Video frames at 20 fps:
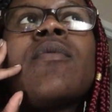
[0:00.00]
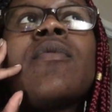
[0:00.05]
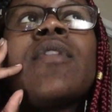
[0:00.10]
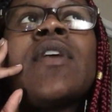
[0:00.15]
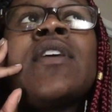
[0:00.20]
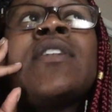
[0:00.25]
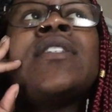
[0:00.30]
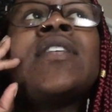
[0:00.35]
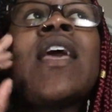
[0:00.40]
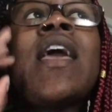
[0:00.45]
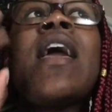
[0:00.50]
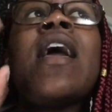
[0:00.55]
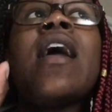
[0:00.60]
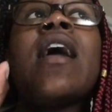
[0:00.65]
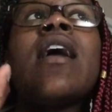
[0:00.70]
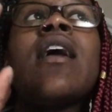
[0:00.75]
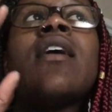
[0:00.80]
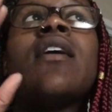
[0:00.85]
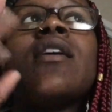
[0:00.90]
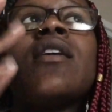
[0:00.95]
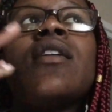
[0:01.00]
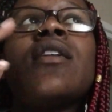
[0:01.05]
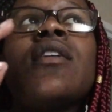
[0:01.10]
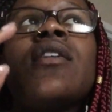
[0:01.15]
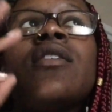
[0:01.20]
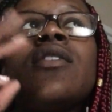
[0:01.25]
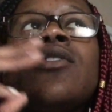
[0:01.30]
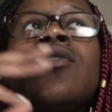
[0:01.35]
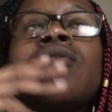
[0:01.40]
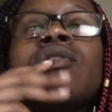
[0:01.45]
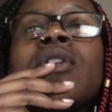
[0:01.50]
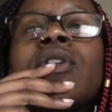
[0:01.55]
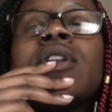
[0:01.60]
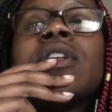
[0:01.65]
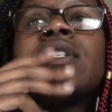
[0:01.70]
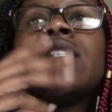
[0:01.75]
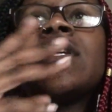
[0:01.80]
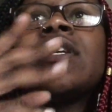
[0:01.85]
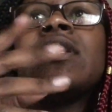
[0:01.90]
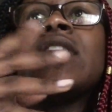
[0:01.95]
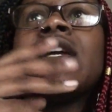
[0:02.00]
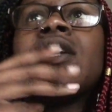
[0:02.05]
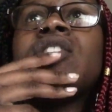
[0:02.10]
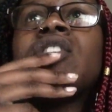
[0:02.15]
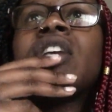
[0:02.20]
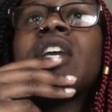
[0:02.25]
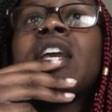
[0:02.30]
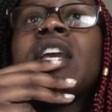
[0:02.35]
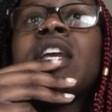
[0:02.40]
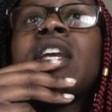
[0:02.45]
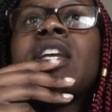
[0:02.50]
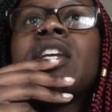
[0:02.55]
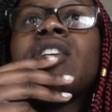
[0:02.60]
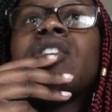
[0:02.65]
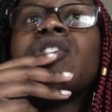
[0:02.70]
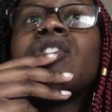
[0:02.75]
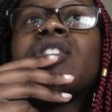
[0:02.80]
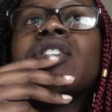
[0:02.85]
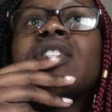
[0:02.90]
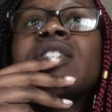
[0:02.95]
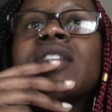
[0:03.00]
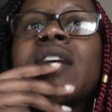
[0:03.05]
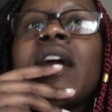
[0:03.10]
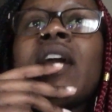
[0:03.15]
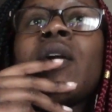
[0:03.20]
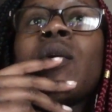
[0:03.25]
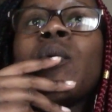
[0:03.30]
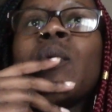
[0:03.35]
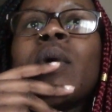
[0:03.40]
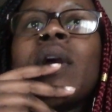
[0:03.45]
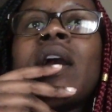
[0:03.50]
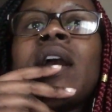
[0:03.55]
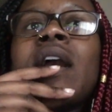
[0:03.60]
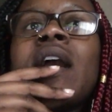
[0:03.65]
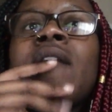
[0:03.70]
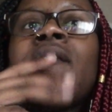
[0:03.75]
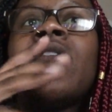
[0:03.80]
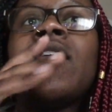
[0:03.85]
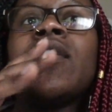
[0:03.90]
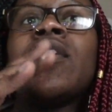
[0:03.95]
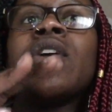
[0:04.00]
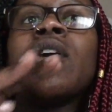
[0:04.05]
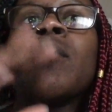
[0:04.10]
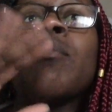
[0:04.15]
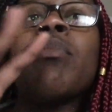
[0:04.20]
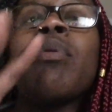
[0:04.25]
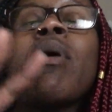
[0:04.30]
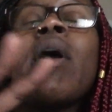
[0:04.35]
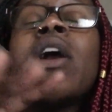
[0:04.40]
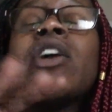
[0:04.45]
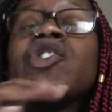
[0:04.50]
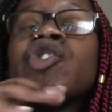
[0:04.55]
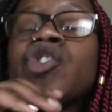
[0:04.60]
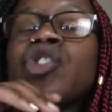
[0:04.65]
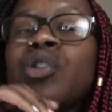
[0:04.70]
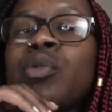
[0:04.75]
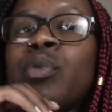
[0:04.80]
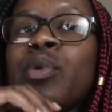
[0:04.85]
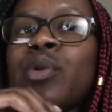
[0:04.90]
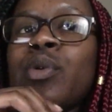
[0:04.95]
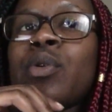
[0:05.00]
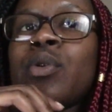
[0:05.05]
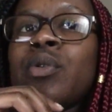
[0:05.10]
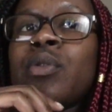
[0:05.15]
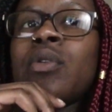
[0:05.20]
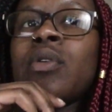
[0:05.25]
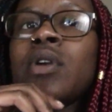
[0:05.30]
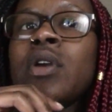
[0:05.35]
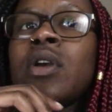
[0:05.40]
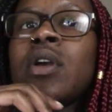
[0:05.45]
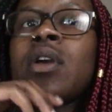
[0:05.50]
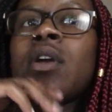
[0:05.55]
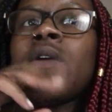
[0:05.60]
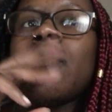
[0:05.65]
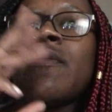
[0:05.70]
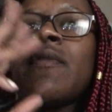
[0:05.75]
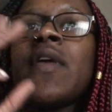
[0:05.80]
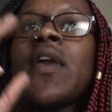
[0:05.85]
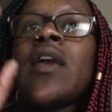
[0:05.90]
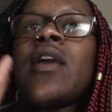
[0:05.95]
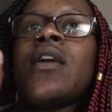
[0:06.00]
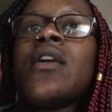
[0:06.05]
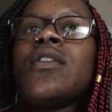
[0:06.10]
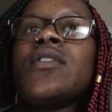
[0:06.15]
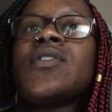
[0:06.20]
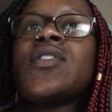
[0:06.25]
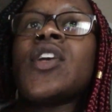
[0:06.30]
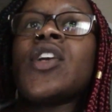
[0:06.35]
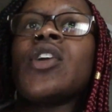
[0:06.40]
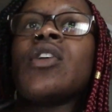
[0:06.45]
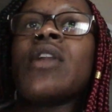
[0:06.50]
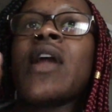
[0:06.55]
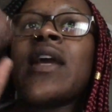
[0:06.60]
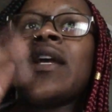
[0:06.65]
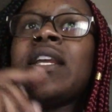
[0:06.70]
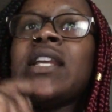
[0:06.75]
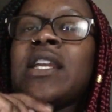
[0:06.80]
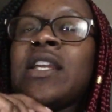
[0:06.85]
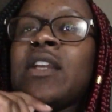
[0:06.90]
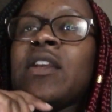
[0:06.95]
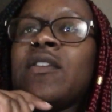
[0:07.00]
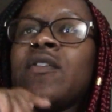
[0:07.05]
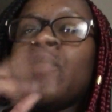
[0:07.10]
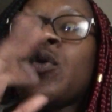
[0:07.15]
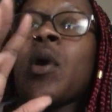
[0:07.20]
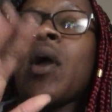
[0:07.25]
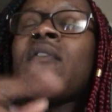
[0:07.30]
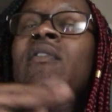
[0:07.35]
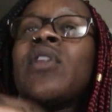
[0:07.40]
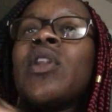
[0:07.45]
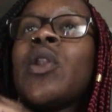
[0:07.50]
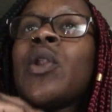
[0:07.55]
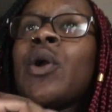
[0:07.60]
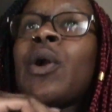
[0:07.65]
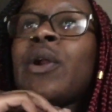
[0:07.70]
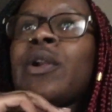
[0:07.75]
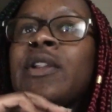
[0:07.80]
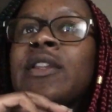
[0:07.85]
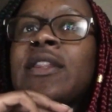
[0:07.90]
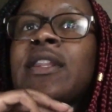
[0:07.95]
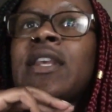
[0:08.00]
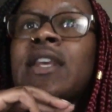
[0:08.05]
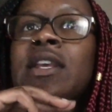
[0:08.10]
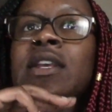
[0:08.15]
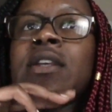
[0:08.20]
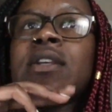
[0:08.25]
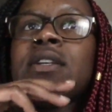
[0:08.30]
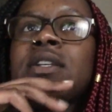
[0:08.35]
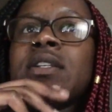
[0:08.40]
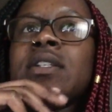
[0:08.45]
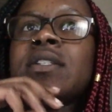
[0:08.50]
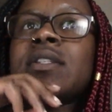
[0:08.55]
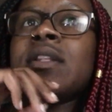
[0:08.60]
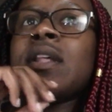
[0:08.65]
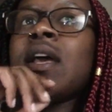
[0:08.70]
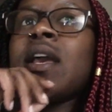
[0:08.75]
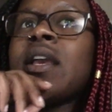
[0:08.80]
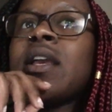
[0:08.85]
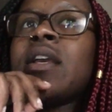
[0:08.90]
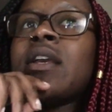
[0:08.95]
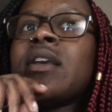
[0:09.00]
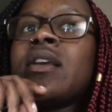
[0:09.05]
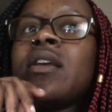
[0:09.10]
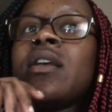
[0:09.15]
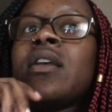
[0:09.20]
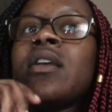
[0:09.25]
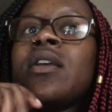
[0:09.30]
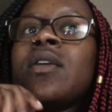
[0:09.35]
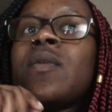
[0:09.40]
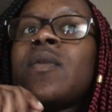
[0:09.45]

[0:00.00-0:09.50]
they said, the teenage age is like where you're impressionable. They say you're naive, you haven't learned things, like,